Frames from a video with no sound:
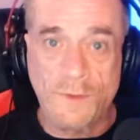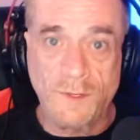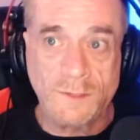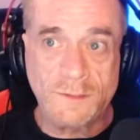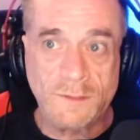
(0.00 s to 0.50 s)

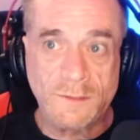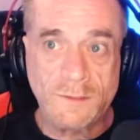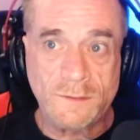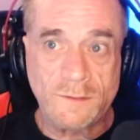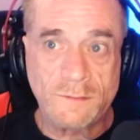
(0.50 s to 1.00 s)
it
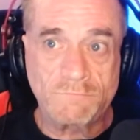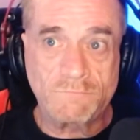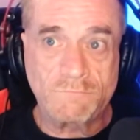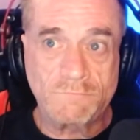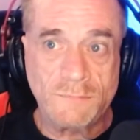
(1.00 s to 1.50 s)

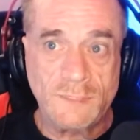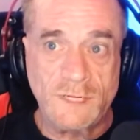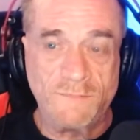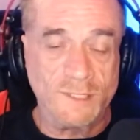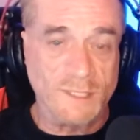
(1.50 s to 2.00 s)

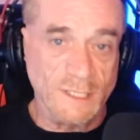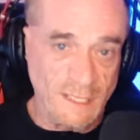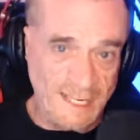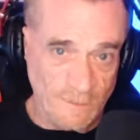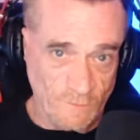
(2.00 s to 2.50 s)
even to
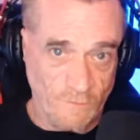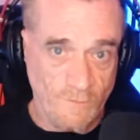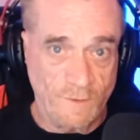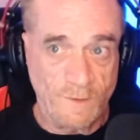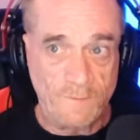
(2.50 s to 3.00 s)
live.